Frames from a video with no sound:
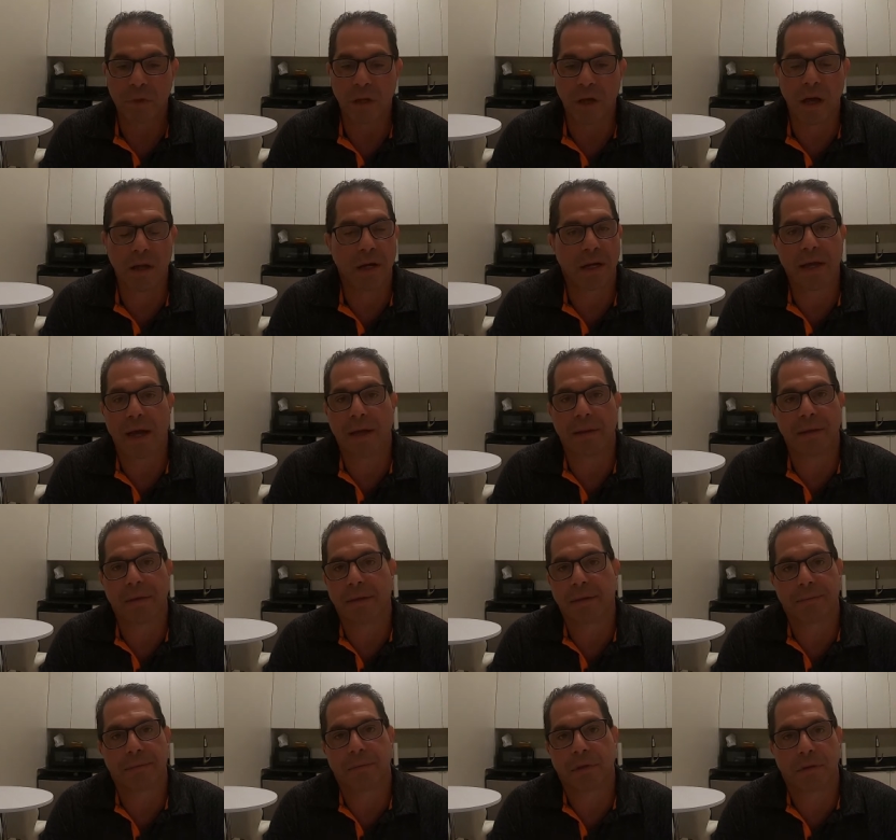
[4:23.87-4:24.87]
And
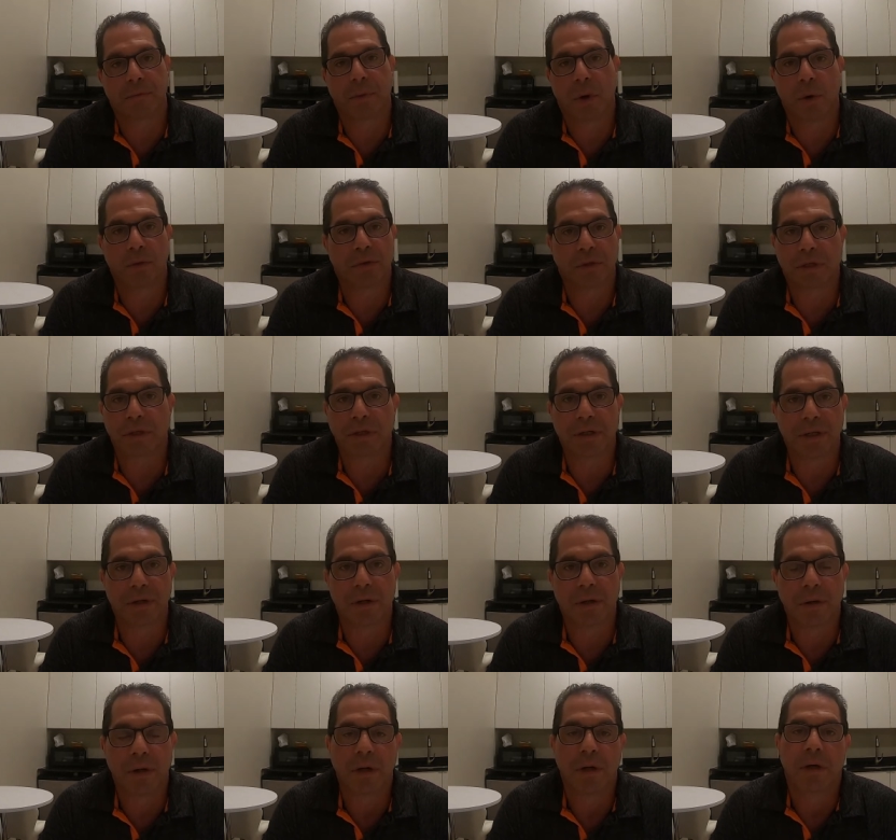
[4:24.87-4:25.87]
again, they're both
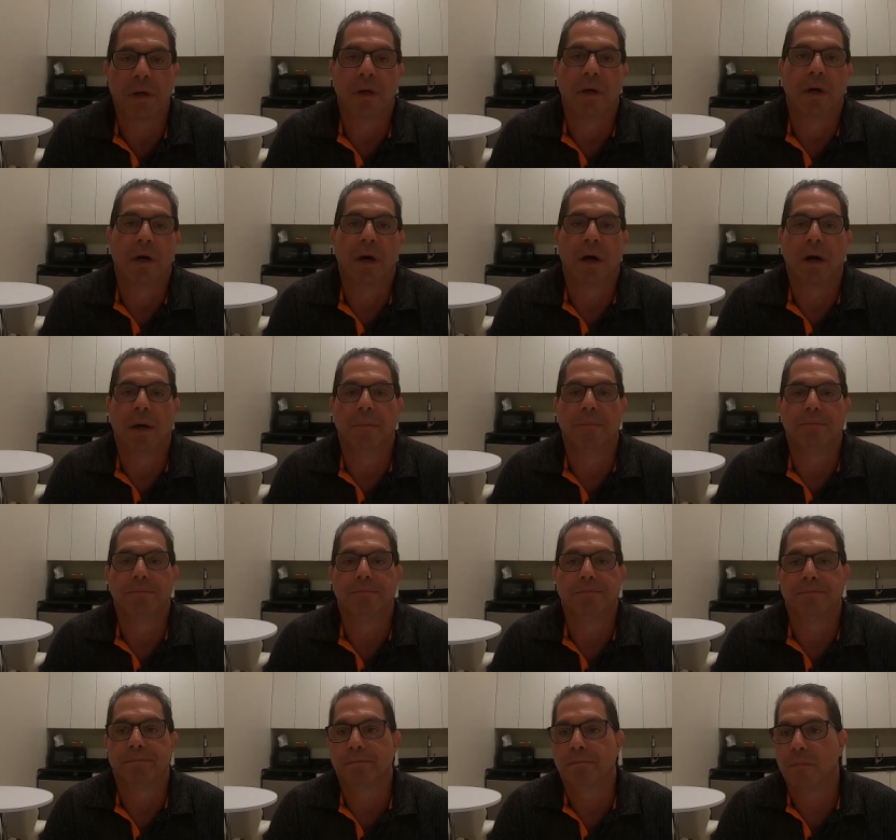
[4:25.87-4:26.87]
clear.
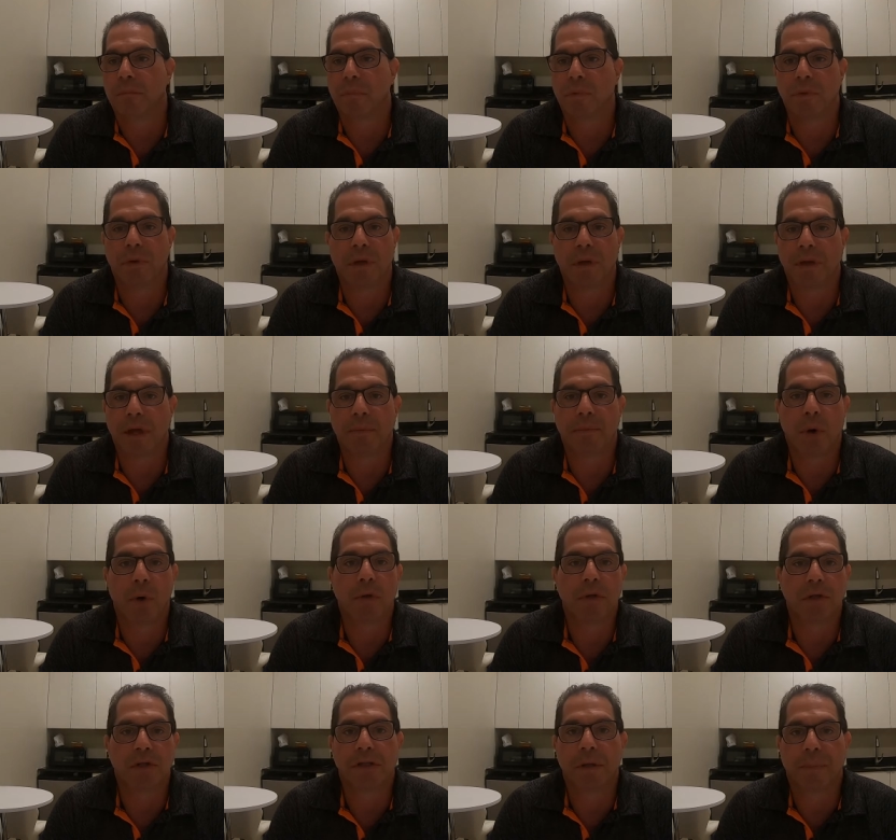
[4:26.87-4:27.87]
They
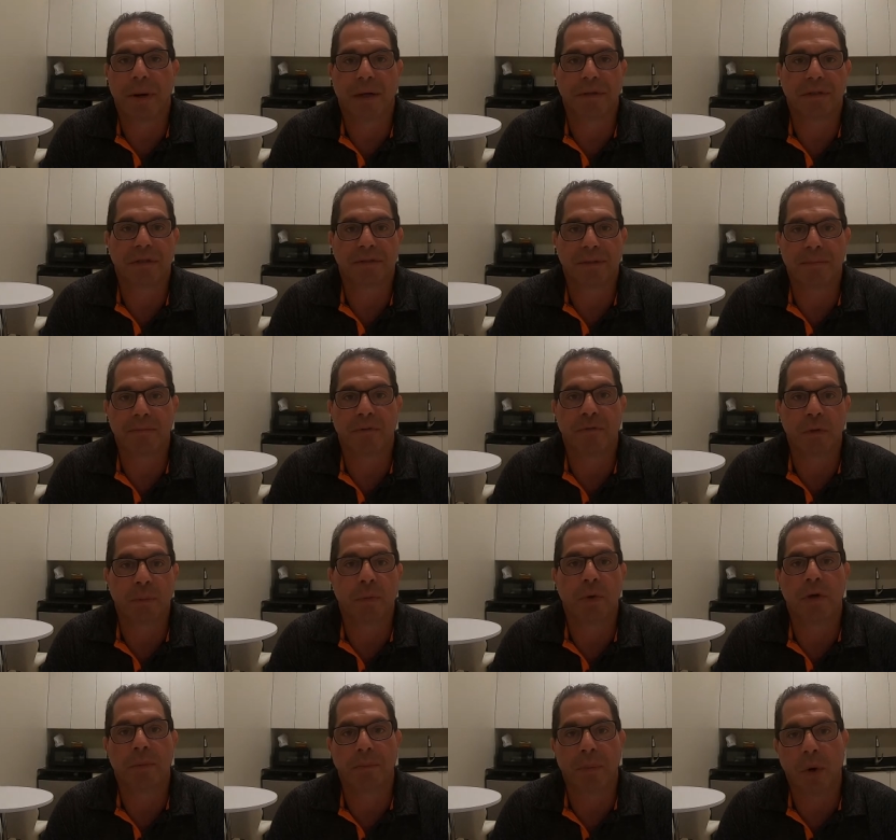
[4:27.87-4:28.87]
both look about the same. If you
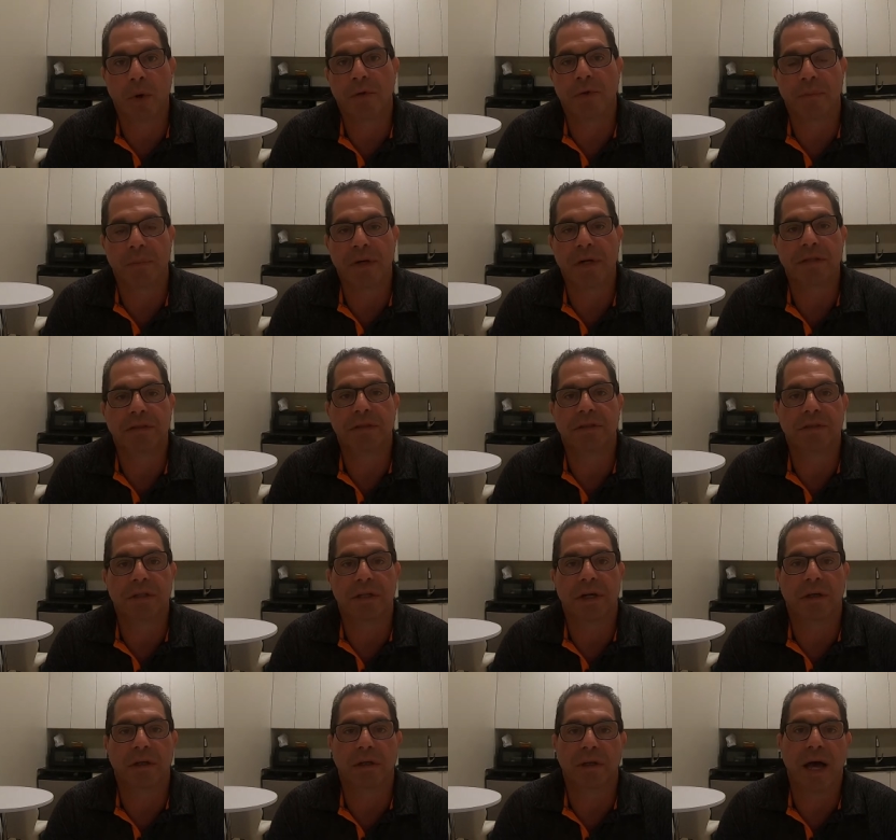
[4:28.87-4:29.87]
put both pieces
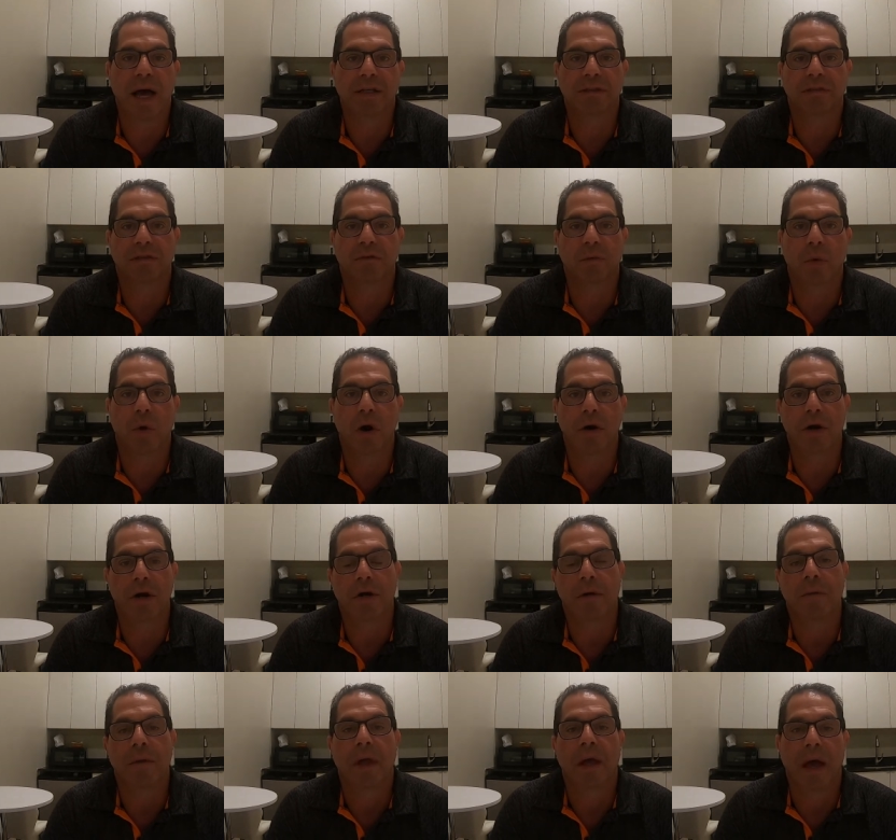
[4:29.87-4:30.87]
in a glass of
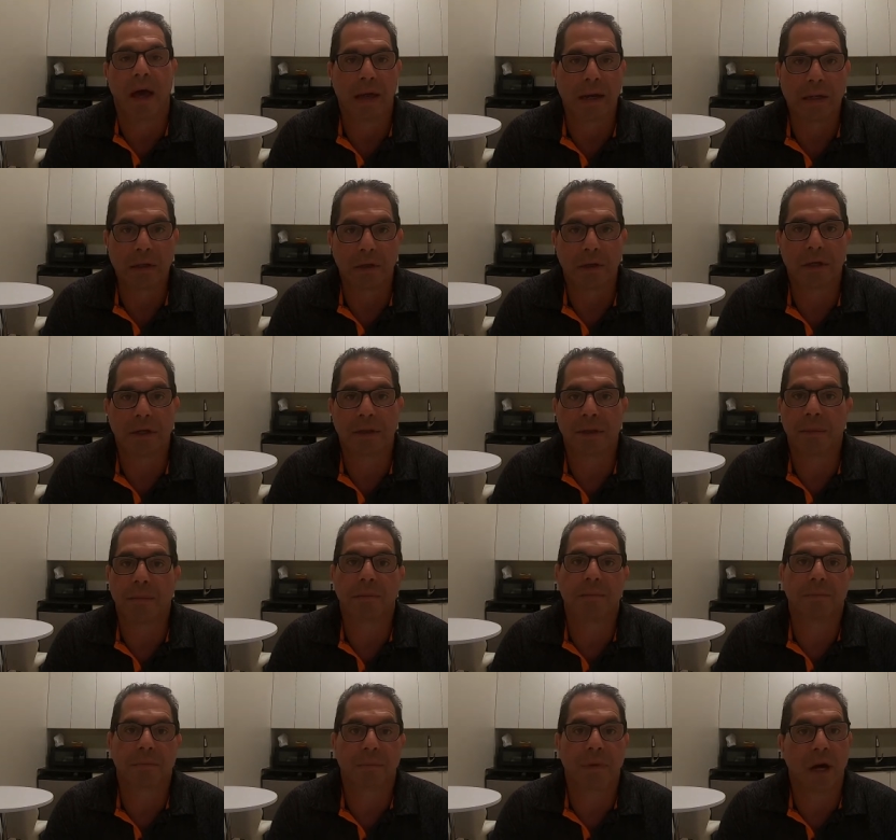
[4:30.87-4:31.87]
water and look at
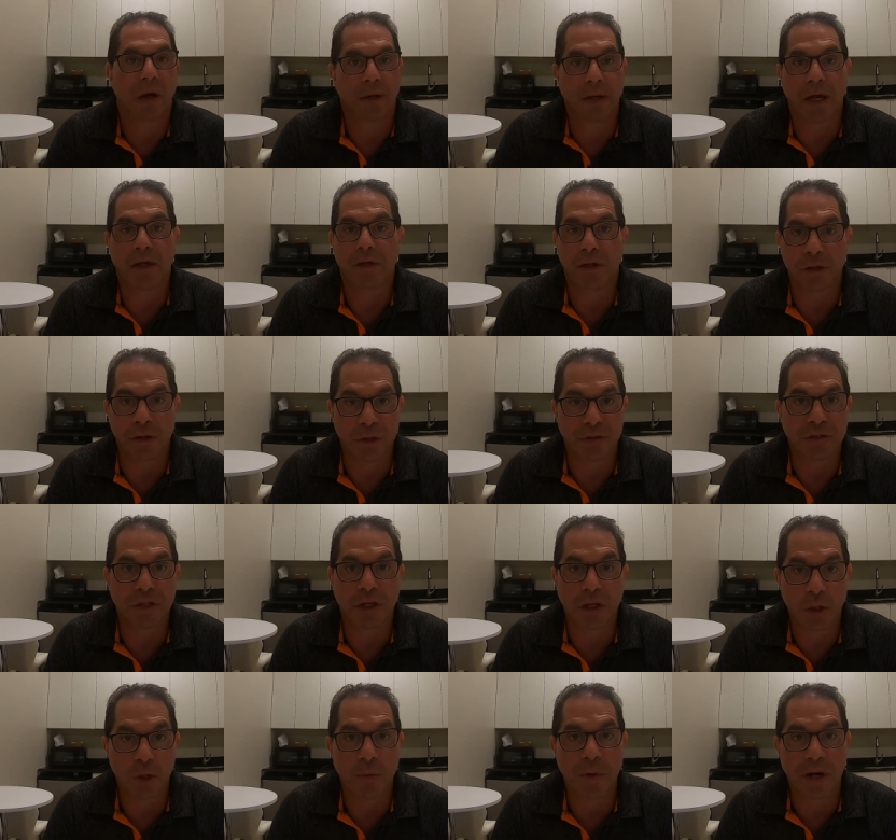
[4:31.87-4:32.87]
them, now again, you're using
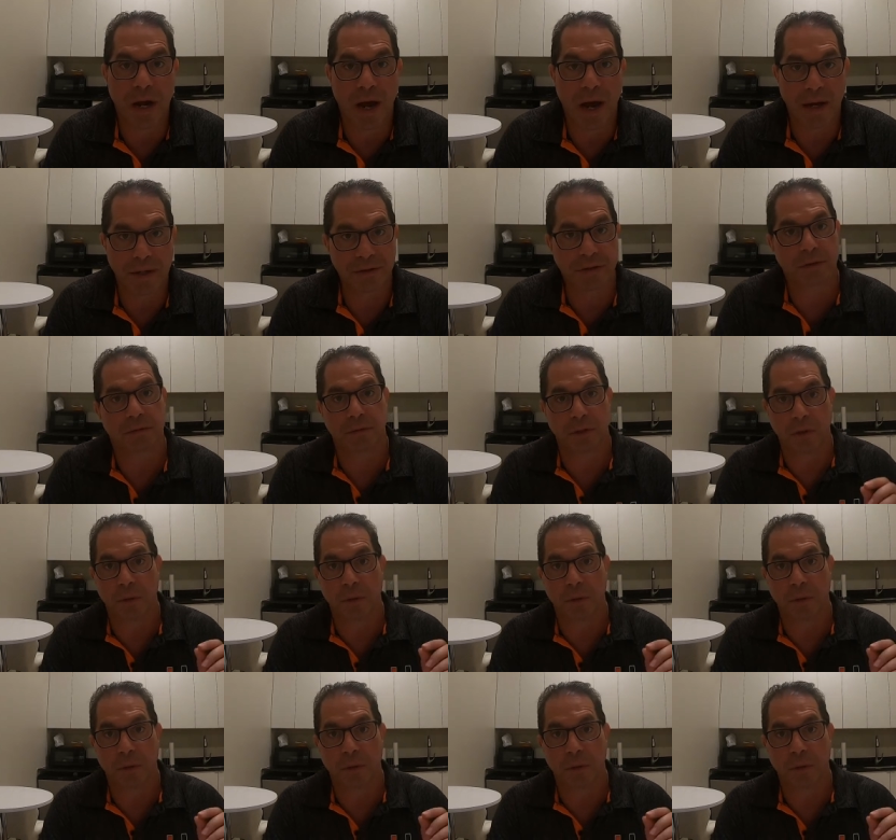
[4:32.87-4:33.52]
human eyes.